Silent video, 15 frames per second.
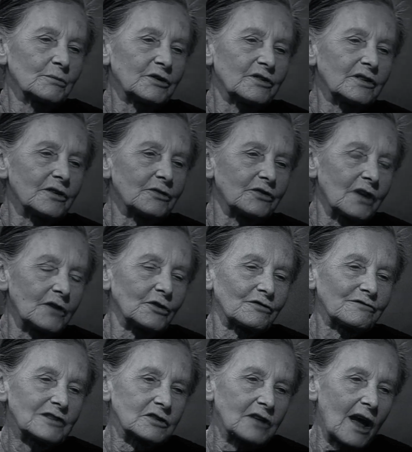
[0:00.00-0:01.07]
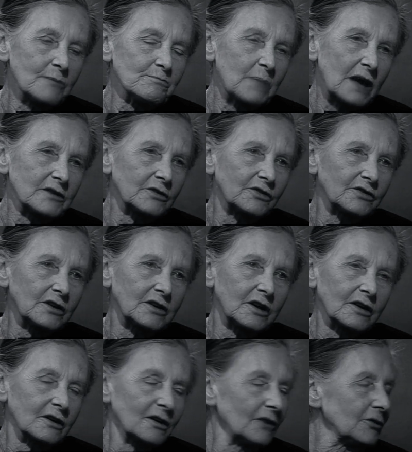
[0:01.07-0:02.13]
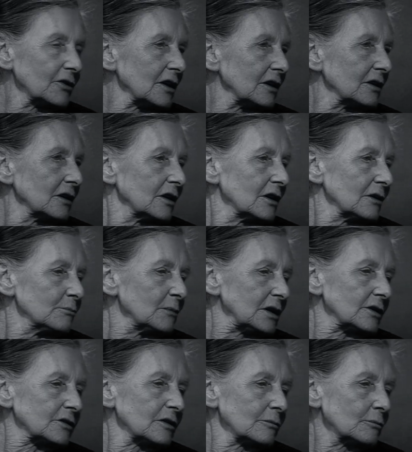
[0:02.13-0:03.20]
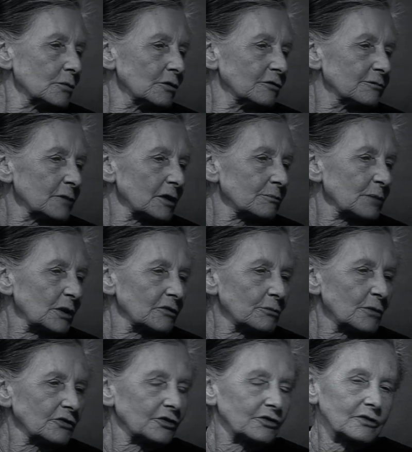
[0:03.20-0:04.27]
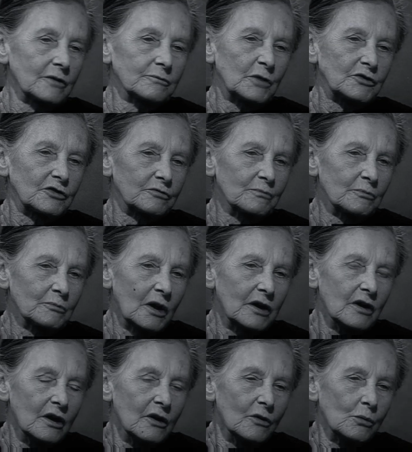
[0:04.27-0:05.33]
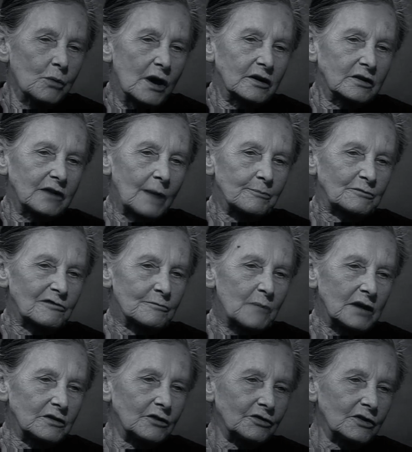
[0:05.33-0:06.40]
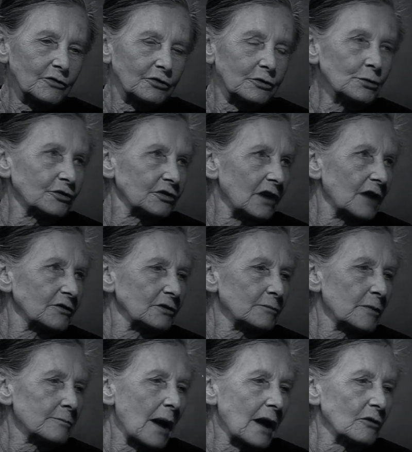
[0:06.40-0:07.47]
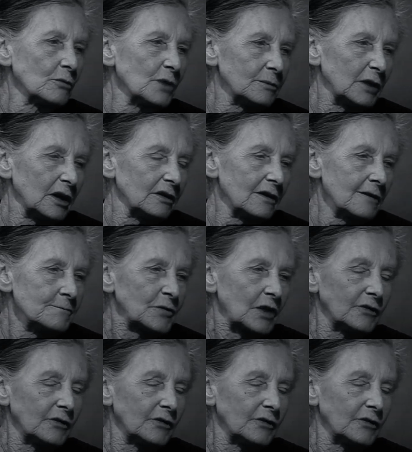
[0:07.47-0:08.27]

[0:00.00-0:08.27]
uh, was in a sense for a time parasitic on the militant movement, which, which worked up tremendous enthusiasm among women,